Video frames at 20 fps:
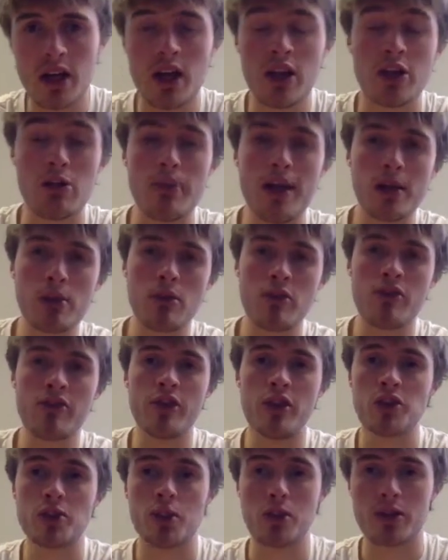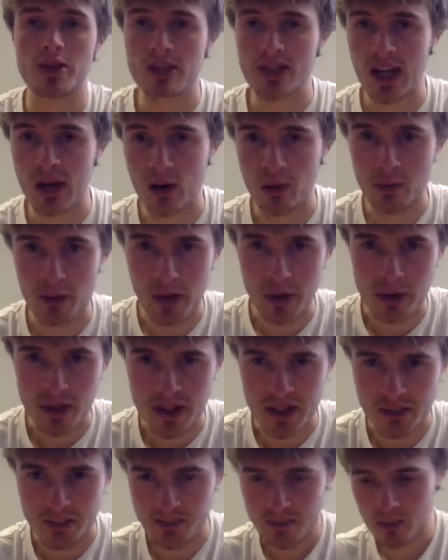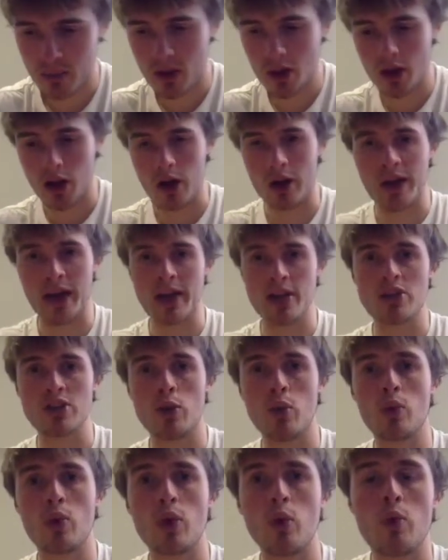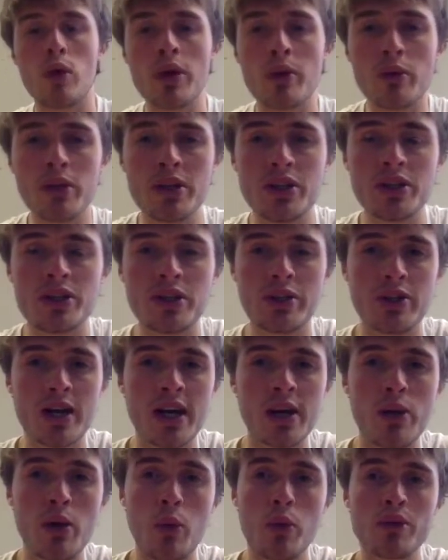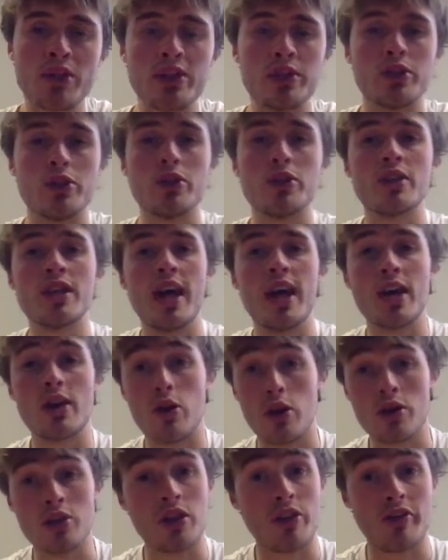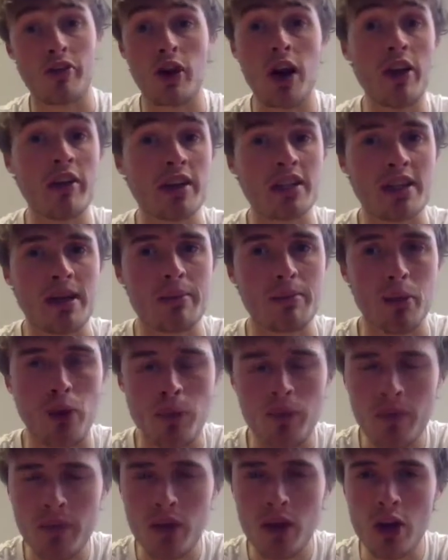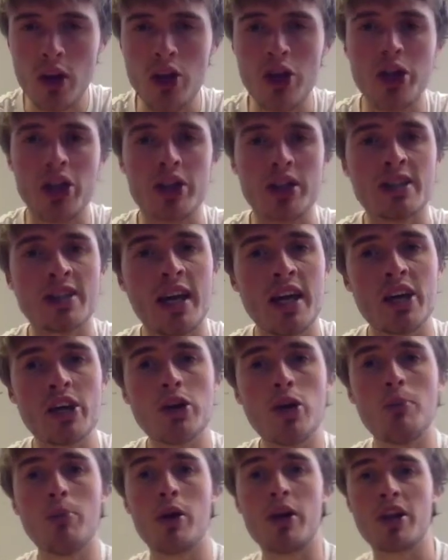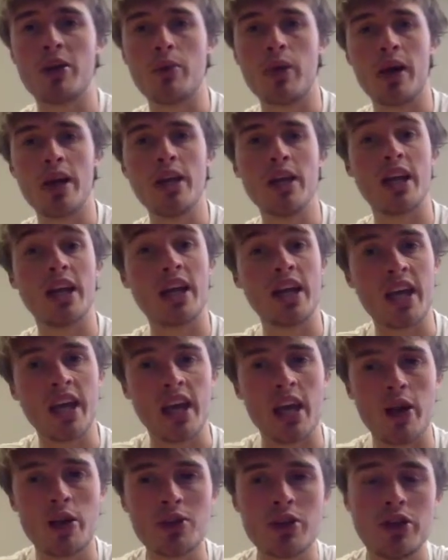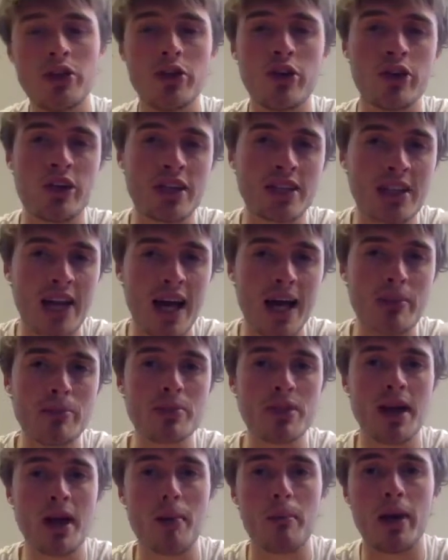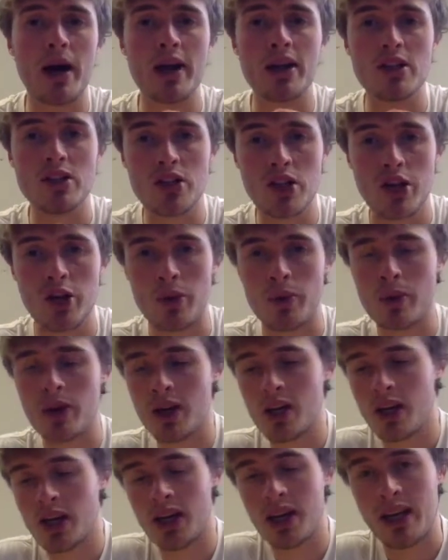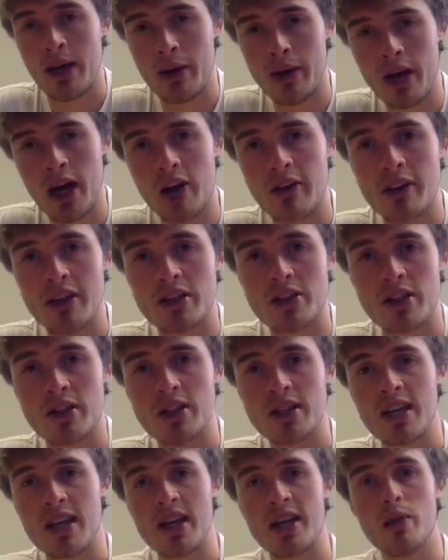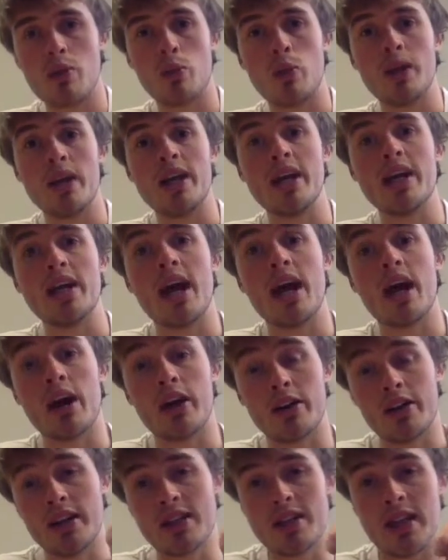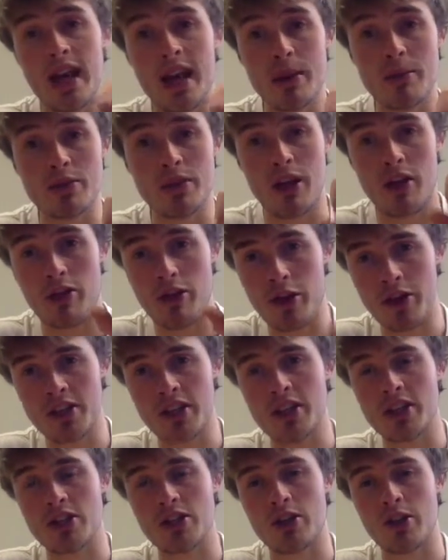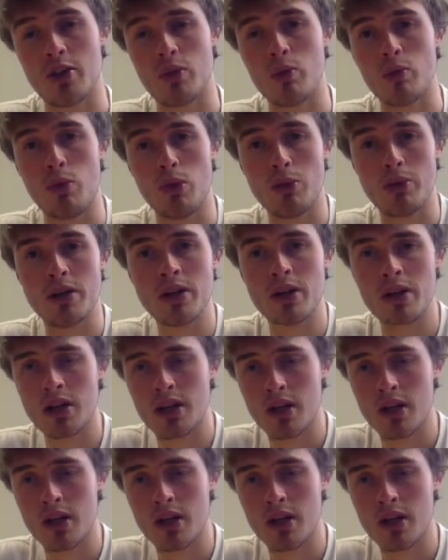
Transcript: The main one first, we're going to start with protein. Okay, so what I want you to do now, I want you to take, so for our example, you're going to take your body weight in kilos and you're going to times that by 2. Now in our instance here, we are going to times our 13-stone woman